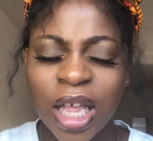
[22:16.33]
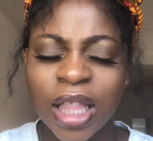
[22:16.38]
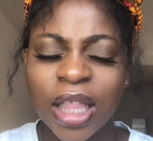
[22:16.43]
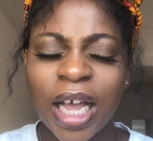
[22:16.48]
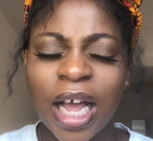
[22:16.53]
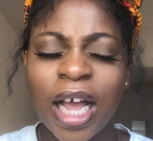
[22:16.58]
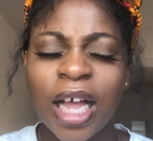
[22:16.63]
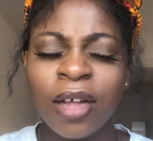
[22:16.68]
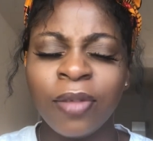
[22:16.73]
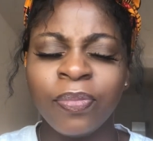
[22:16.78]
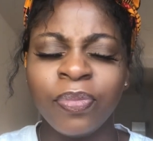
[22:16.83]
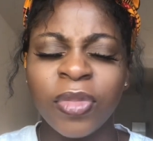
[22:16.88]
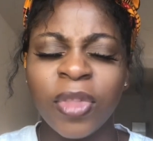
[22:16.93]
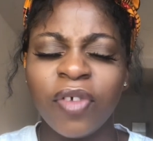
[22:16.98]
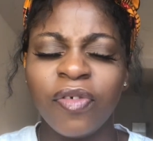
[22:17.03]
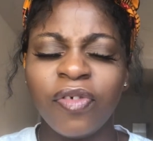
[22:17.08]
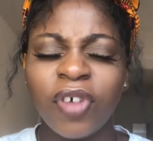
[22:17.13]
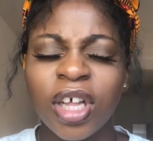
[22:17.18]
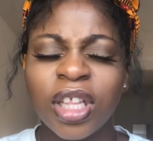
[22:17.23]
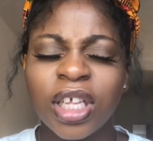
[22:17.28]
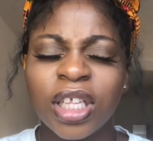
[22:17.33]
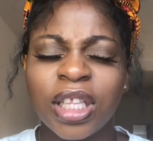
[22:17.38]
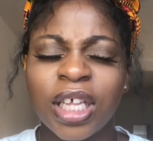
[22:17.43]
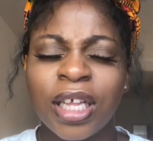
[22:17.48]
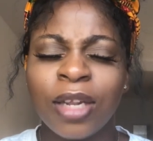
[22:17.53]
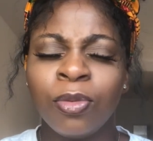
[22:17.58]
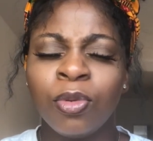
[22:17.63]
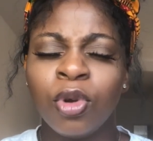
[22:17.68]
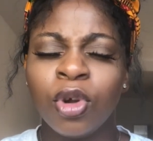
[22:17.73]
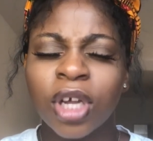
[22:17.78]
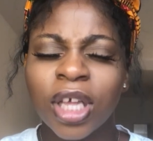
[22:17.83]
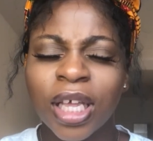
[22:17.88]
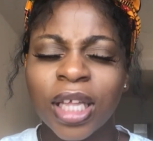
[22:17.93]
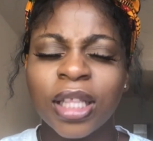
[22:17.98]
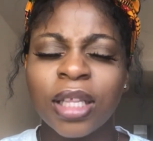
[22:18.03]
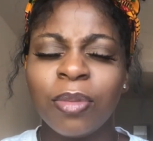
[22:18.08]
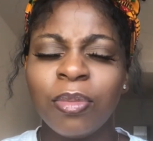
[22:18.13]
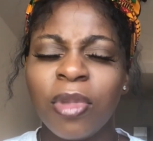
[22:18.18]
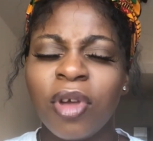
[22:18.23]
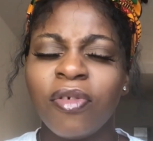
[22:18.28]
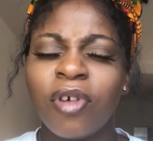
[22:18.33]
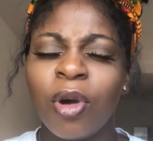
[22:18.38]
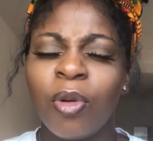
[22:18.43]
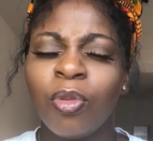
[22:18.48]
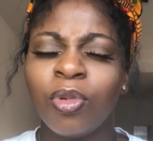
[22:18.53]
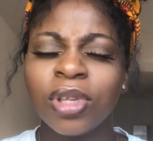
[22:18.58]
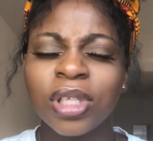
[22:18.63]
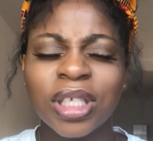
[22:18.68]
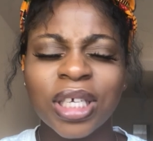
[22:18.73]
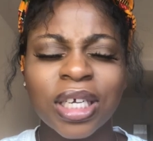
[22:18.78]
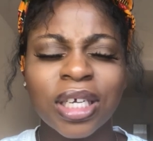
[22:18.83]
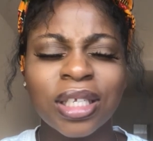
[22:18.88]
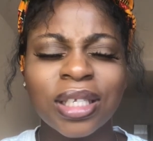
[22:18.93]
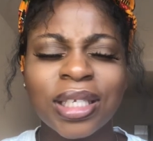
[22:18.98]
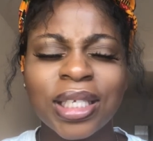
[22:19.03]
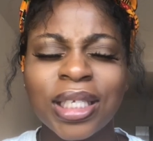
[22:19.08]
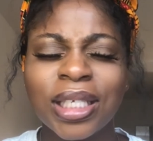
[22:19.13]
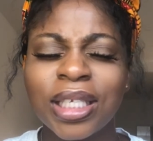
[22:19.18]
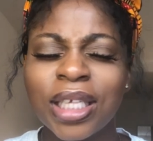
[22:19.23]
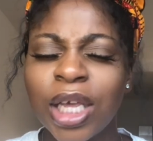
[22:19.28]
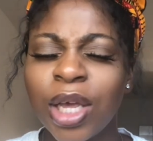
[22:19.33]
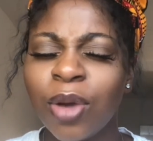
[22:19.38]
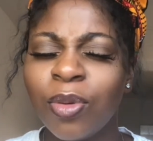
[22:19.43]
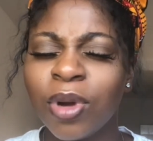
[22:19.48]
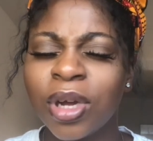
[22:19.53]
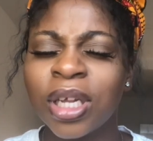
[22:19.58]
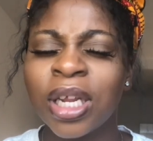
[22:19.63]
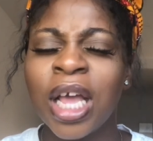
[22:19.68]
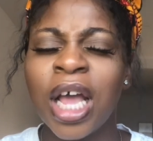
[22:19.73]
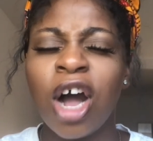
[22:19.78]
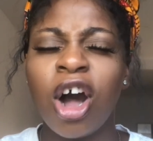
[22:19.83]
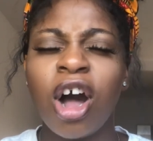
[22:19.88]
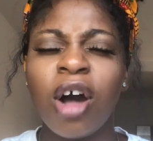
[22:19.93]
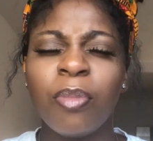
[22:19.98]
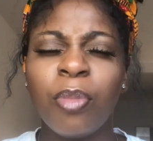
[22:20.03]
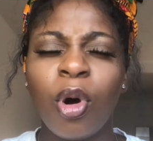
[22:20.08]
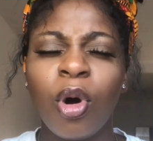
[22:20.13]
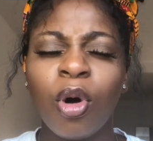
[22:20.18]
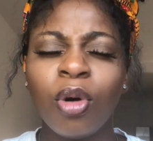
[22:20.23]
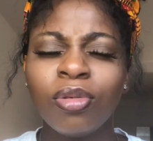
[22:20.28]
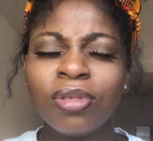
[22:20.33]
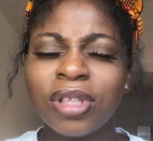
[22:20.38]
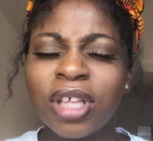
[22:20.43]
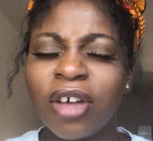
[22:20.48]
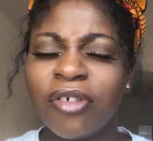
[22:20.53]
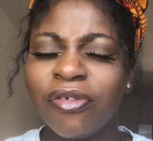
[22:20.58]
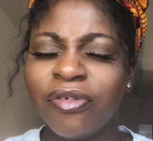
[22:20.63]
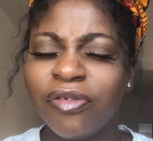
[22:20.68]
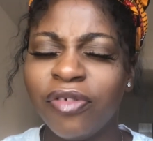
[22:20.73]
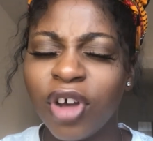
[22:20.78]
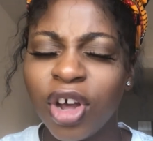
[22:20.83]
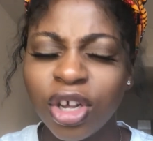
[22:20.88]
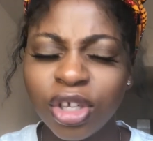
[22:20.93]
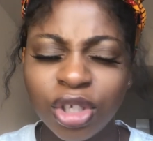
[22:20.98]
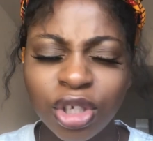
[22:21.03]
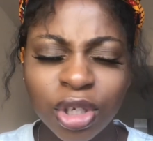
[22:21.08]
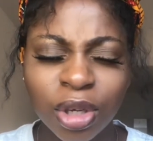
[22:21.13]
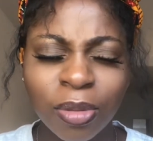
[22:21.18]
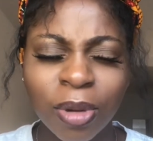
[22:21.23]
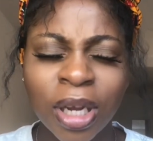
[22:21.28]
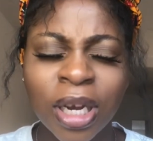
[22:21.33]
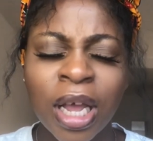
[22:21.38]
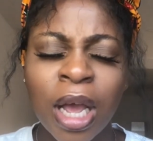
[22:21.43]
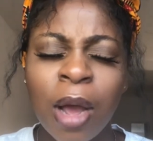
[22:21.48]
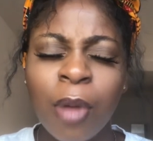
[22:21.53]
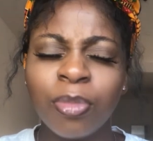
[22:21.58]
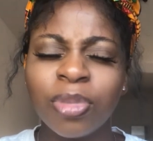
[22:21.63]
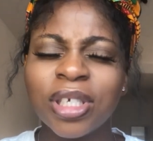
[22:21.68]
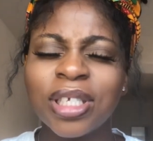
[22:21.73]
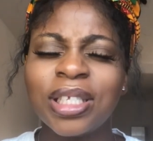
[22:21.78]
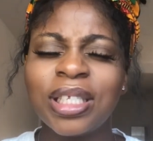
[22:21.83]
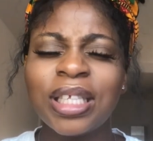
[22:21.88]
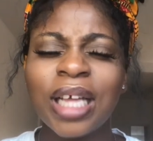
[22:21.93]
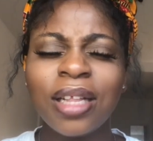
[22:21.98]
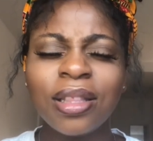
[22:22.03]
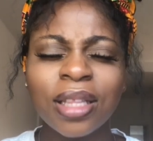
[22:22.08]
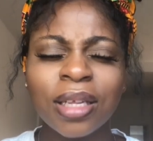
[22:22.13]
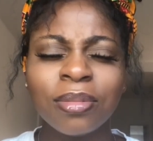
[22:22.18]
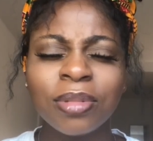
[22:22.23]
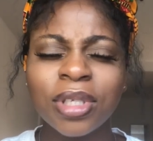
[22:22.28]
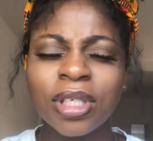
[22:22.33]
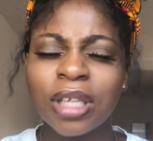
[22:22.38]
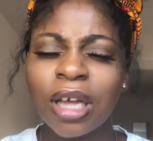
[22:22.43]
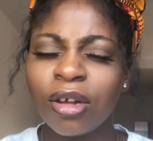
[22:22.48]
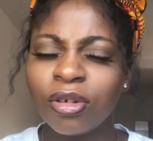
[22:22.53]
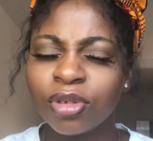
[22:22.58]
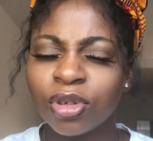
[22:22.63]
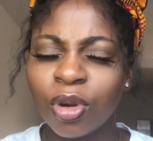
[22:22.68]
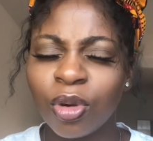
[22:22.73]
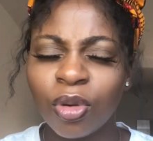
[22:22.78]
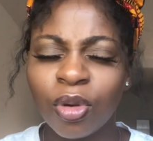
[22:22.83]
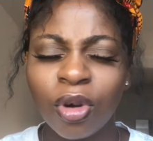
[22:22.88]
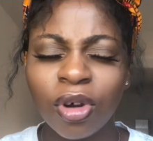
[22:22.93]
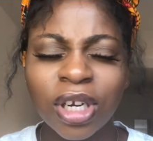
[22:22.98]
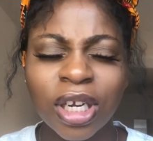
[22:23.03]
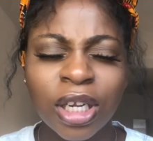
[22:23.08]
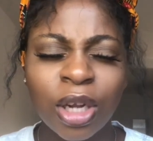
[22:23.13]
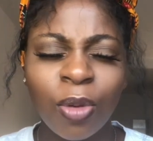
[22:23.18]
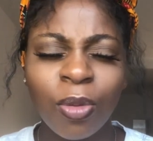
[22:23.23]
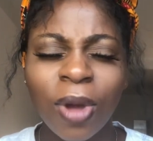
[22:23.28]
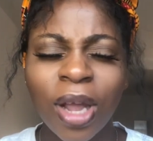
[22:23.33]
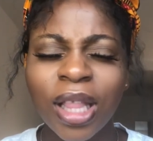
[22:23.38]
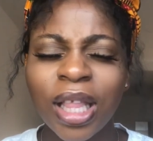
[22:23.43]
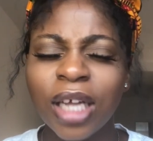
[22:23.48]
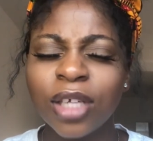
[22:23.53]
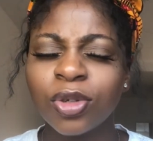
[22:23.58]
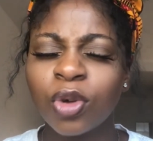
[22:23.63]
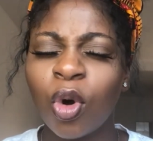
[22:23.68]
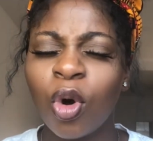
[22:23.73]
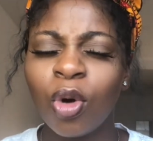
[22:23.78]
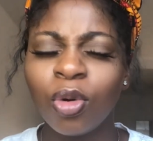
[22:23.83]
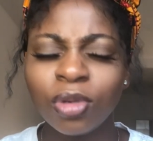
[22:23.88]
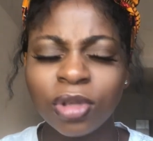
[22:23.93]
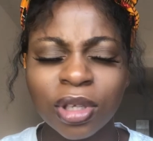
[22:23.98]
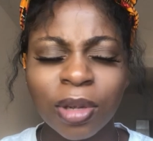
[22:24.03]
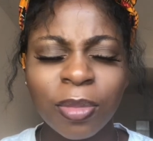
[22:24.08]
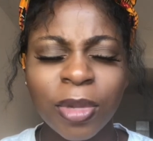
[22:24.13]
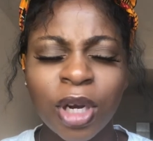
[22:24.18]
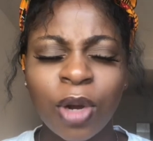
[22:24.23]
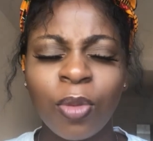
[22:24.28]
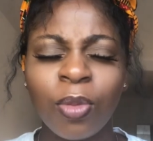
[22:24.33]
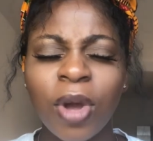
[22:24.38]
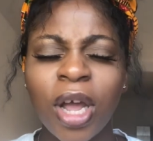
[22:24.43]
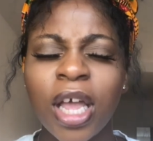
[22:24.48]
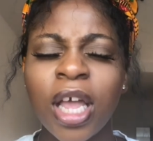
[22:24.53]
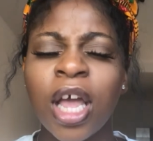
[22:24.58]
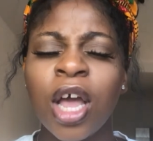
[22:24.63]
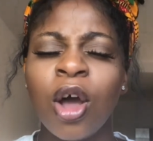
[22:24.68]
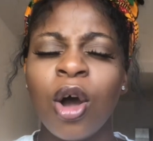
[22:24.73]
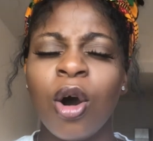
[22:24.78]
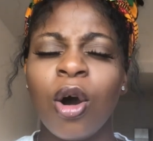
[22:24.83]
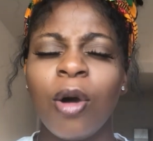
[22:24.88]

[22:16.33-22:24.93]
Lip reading: that, Father, they look in the mirror and want to conceal and uphold their virtue and present themselves, oh God, in a way that's wholesome, in a way,